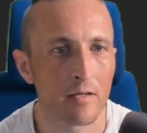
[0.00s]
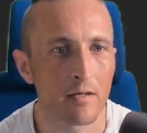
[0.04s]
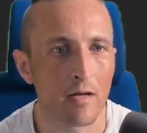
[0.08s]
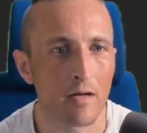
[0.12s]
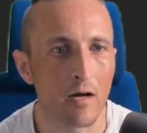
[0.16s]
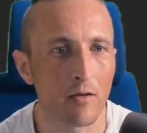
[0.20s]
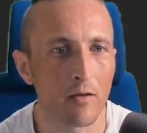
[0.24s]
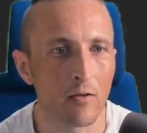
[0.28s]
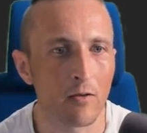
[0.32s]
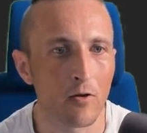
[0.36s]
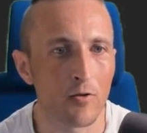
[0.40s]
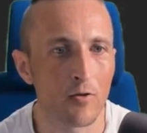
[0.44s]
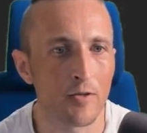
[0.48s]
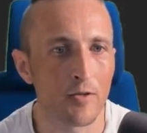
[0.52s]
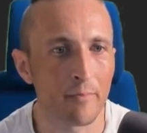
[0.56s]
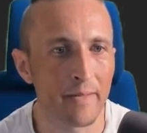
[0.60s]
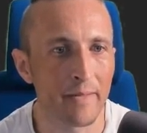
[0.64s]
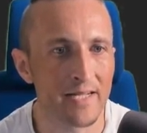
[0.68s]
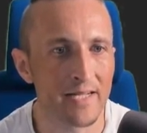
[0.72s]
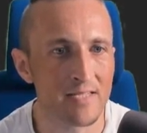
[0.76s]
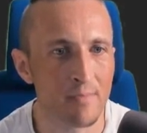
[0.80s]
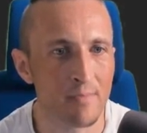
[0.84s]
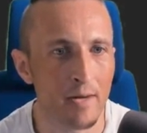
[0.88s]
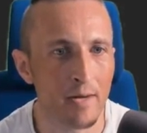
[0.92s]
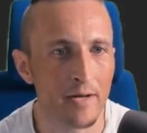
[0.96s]
I'll load the
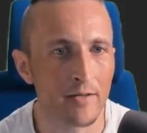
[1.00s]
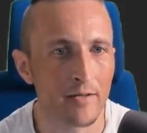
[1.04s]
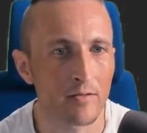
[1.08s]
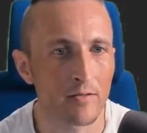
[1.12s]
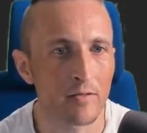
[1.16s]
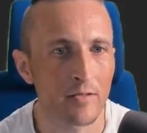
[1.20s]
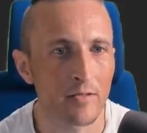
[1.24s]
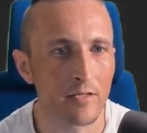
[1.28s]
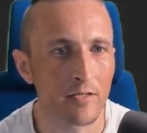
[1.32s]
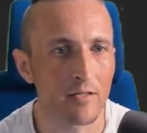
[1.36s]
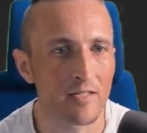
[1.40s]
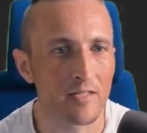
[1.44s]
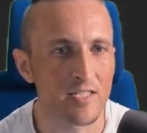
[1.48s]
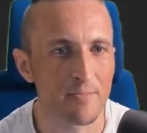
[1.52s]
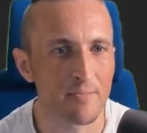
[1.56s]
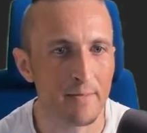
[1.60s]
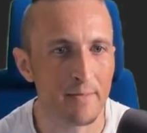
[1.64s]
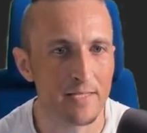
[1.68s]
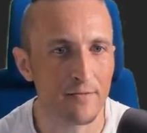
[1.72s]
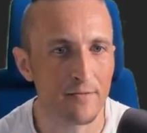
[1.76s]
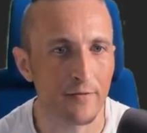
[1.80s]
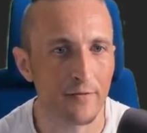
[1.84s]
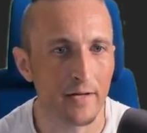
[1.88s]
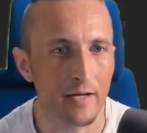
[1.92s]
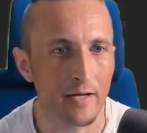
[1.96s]
base model. You can specify